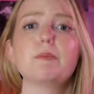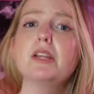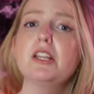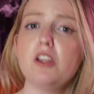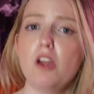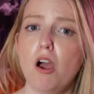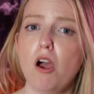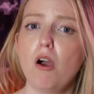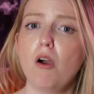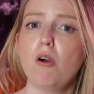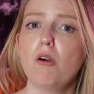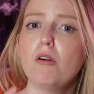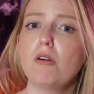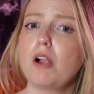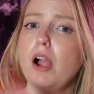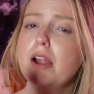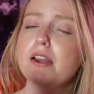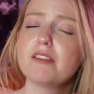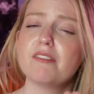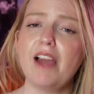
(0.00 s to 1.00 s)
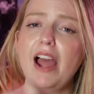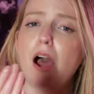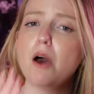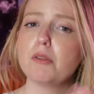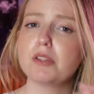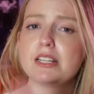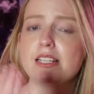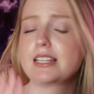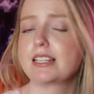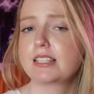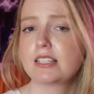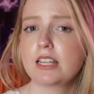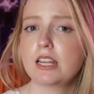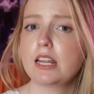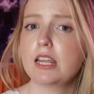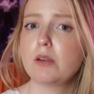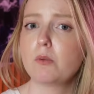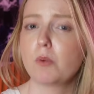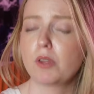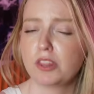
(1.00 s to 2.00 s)
me know kind of how this is
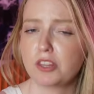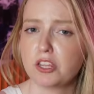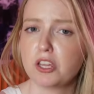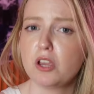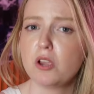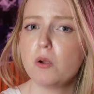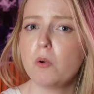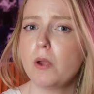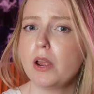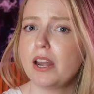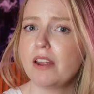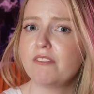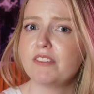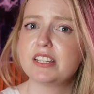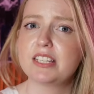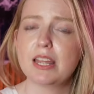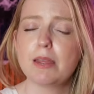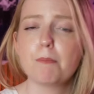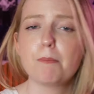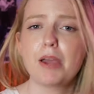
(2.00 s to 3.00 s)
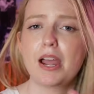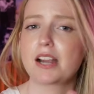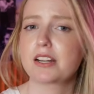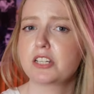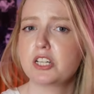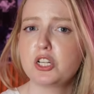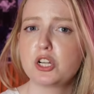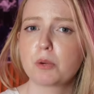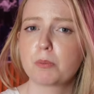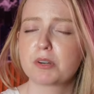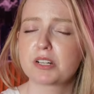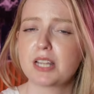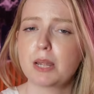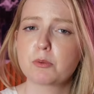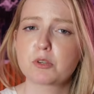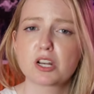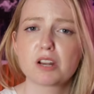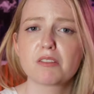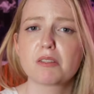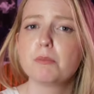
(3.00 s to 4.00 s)
sitting with you and if it's impacting your
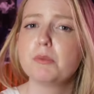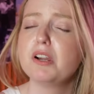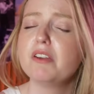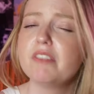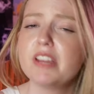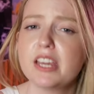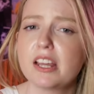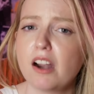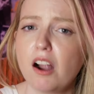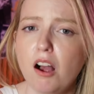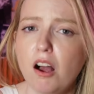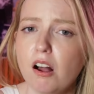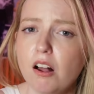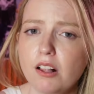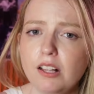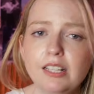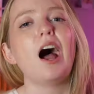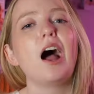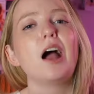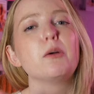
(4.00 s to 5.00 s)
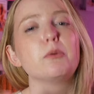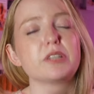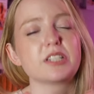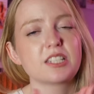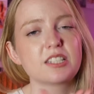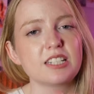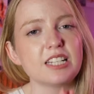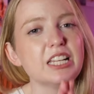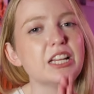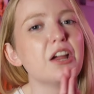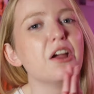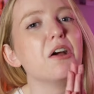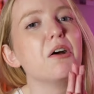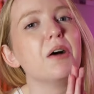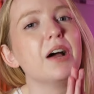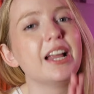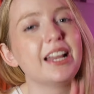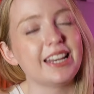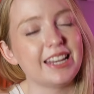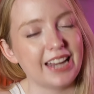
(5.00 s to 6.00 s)
perception of the movie at all. I will see you
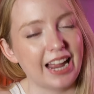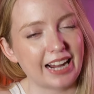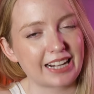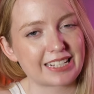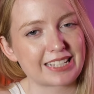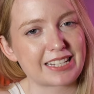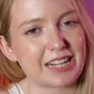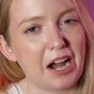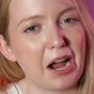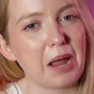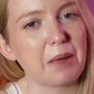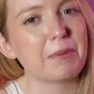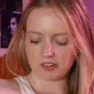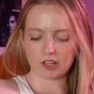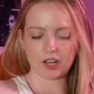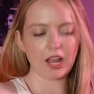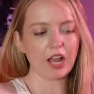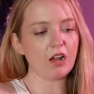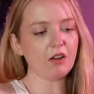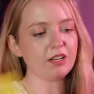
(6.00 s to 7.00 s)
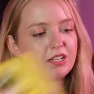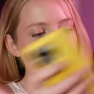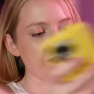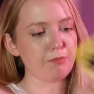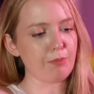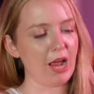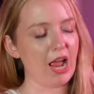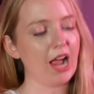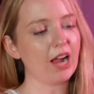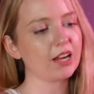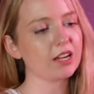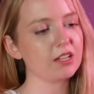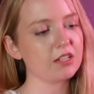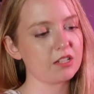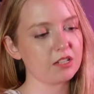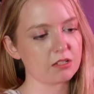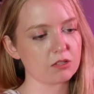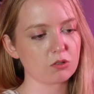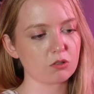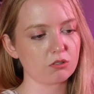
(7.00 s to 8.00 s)
next time. Now it's back to
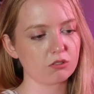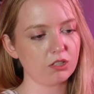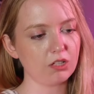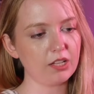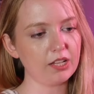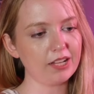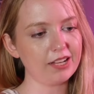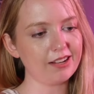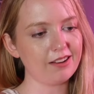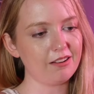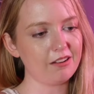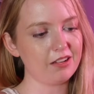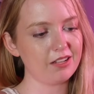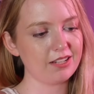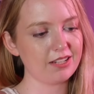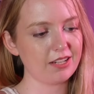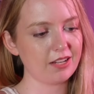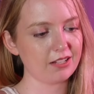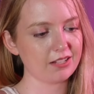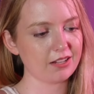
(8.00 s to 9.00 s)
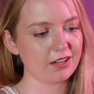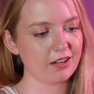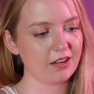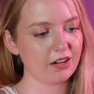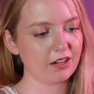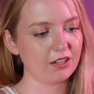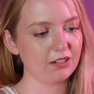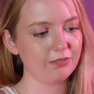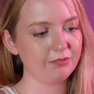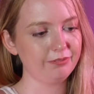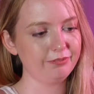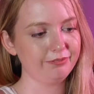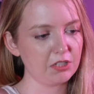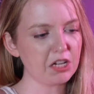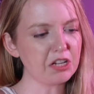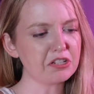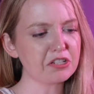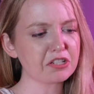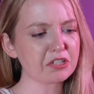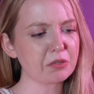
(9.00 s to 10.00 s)
scrolling on TikTok.
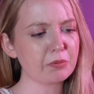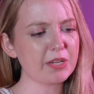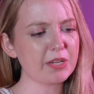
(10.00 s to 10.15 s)
Also, can